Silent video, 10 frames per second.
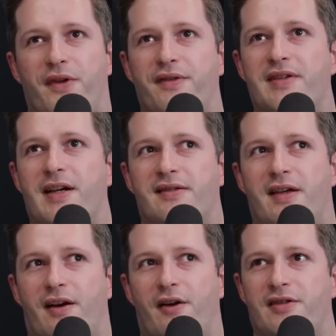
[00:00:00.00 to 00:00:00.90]
on seats that
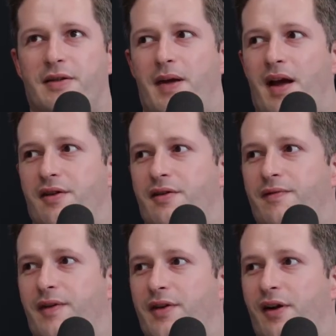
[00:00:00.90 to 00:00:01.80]
are costing me
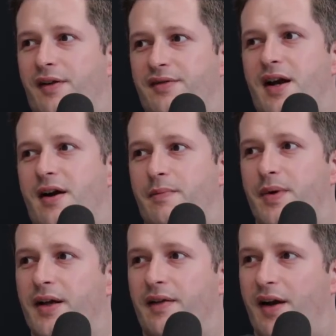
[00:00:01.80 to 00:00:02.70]
$150 an hour in
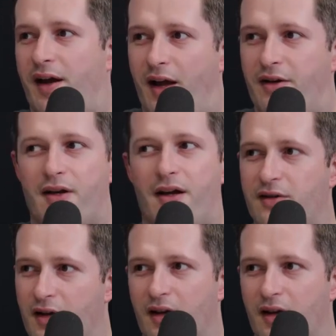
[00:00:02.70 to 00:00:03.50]
billing that I can't charge.